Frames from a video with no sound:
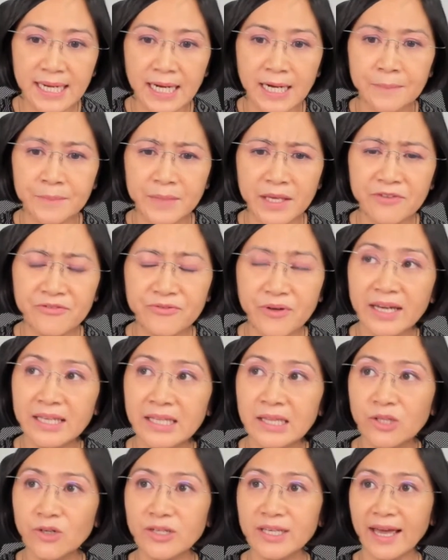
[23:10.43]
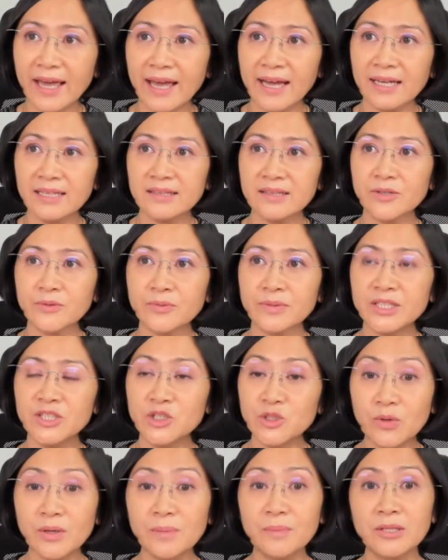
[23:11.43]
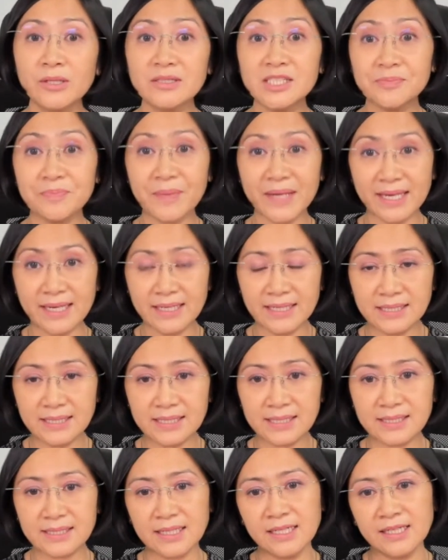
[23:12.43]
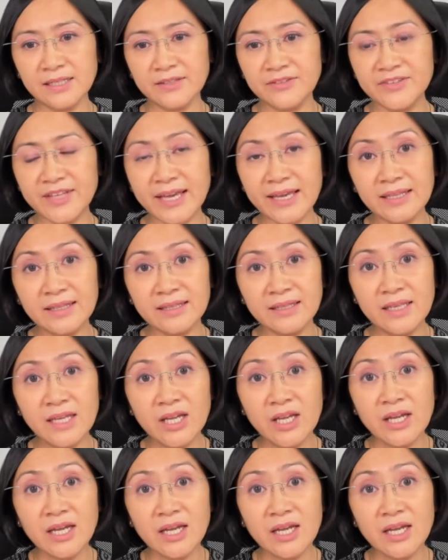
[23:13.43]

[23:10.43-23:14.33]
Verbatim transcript: Um, if I look at the renewable space, uh, then